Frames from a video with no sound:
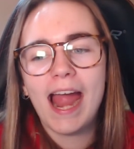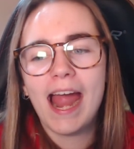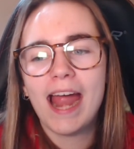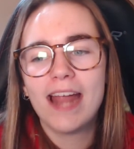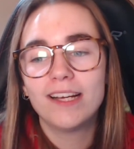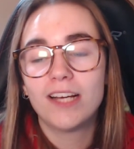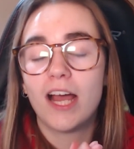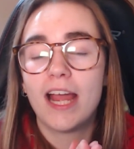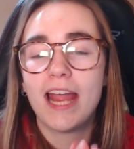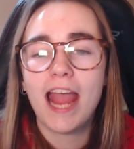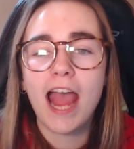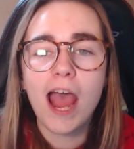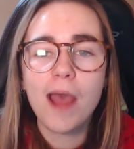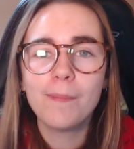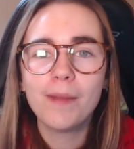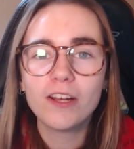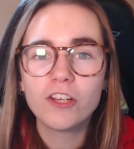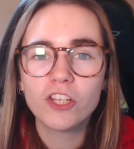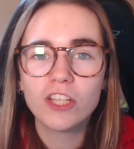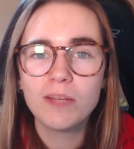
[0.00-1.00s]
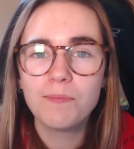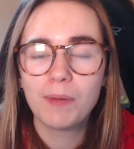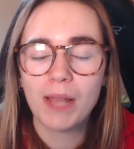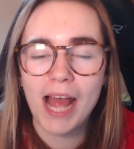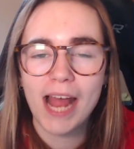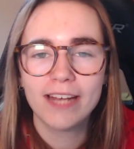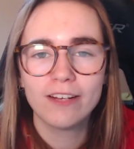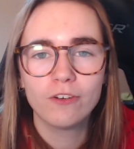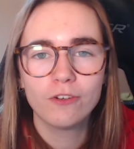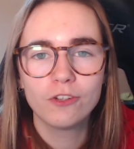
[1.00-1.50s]
And I am actually
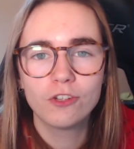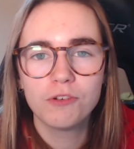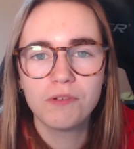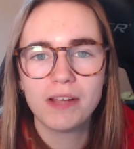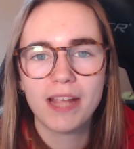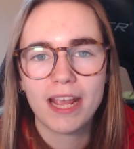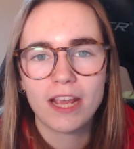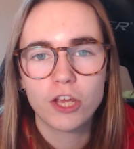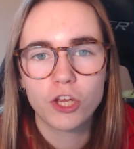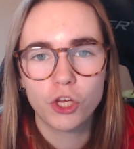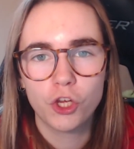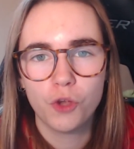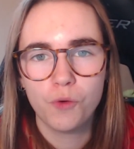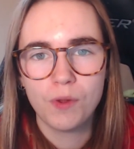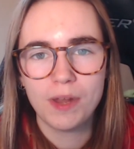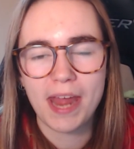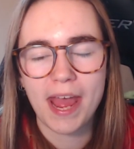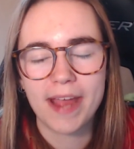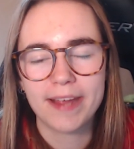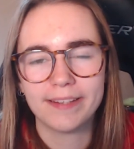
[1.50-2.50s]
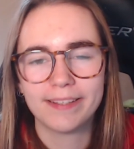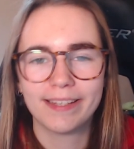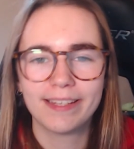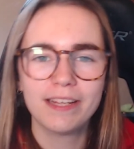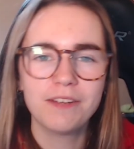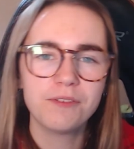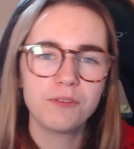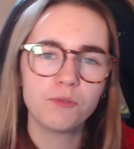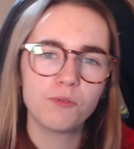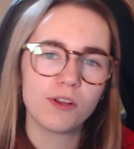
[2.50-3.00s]
planning on doing a Q&A, so
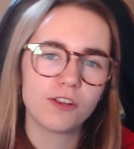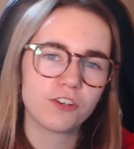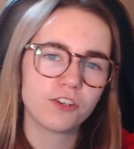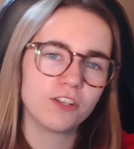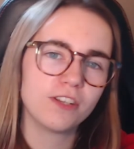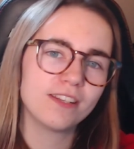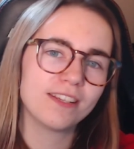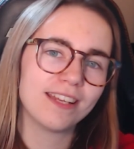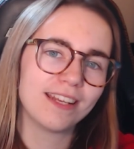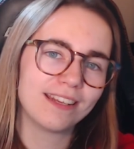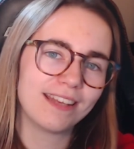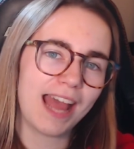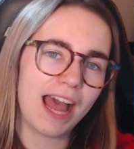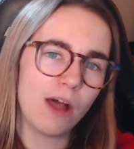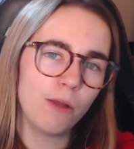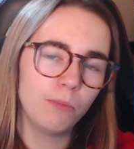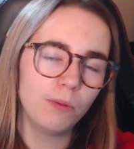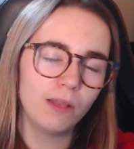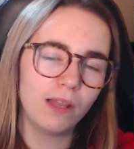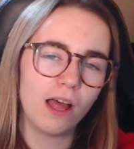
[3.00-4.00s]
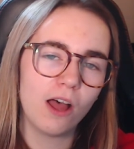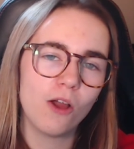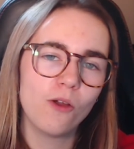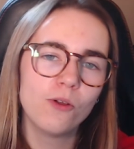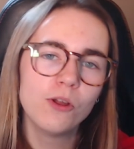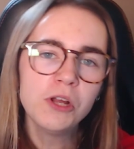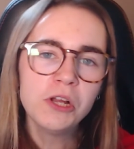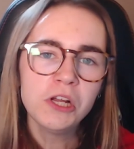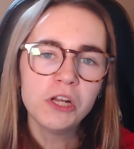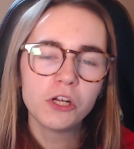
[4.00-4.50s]
leave some questions down
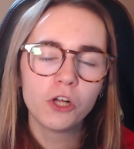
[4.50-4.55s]
below,